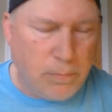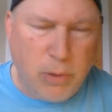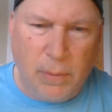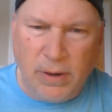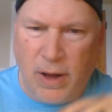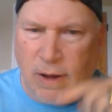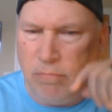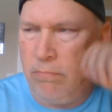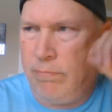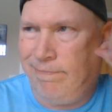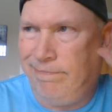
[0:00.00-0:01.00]
Probably not
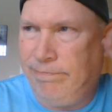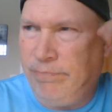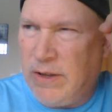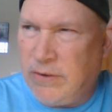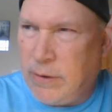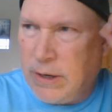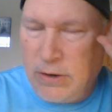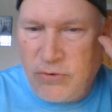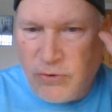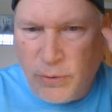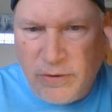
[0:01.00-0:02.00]
necessarily even
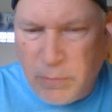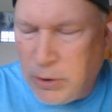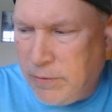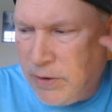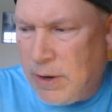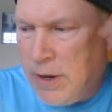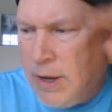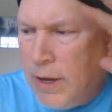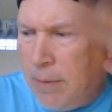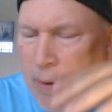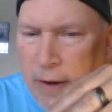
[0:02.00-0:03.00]
true as Malovia,
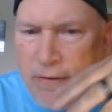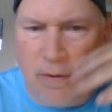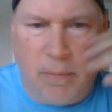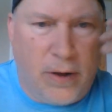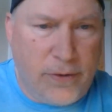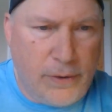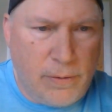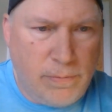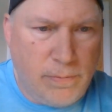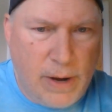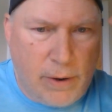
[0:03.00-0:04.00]
but some
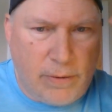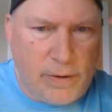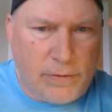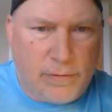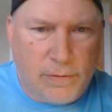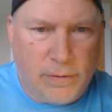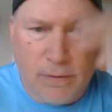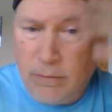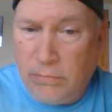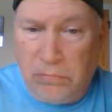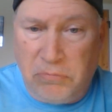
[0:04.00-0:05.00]
other areas
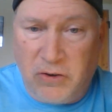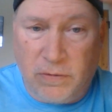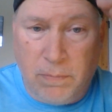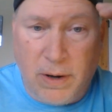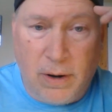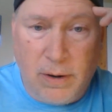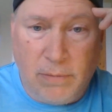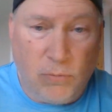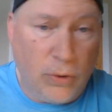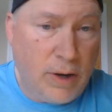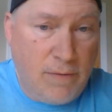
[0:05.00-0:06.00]
just may not
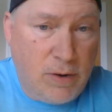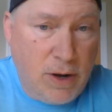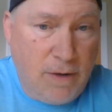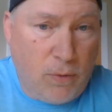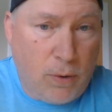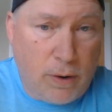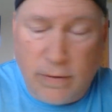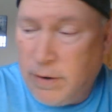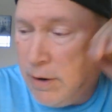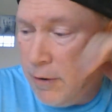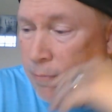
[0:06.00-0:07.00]
really have a need for it,
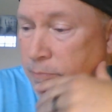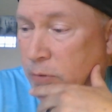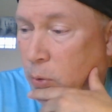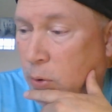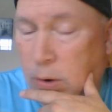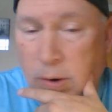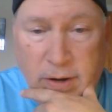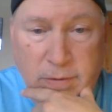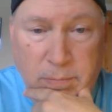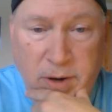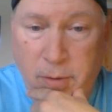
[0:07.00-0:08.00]
or it
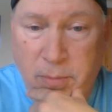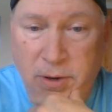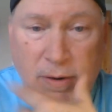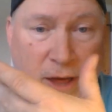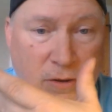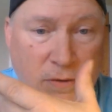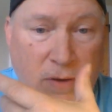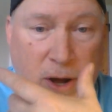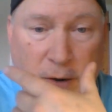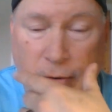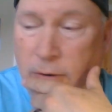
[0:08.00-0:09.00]
may not be as
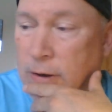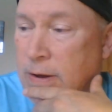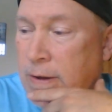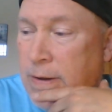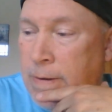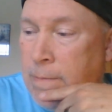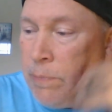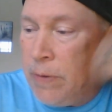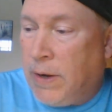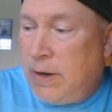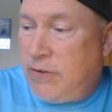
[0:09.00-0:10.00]
valued.
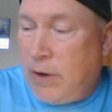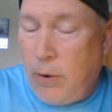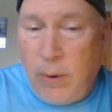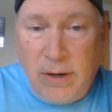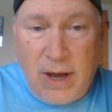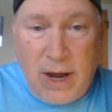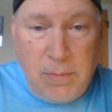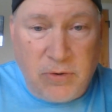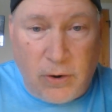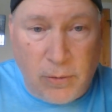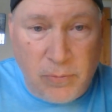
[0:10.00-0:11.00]
So in game
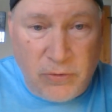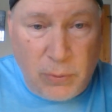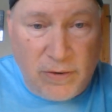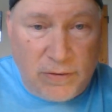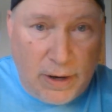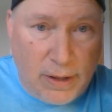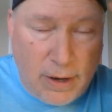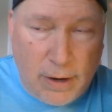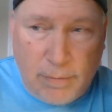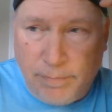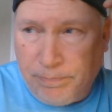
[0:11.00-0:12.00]
terms, we say
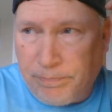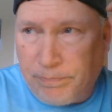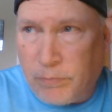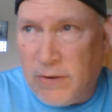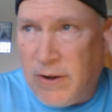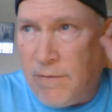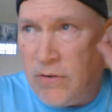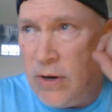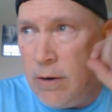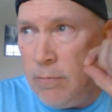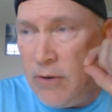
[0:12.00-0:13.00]
that in Savage
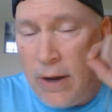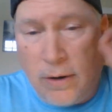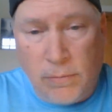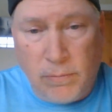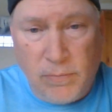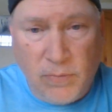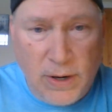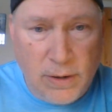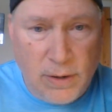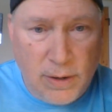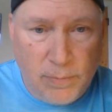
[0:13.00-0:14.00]
Kingdoms and in
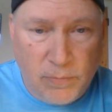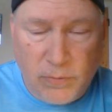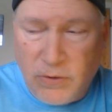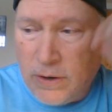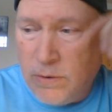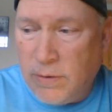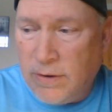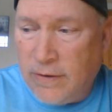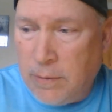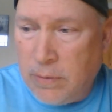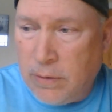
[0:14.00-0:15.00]
D&D, because I do it the
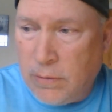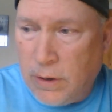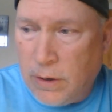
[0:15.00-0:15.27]
same in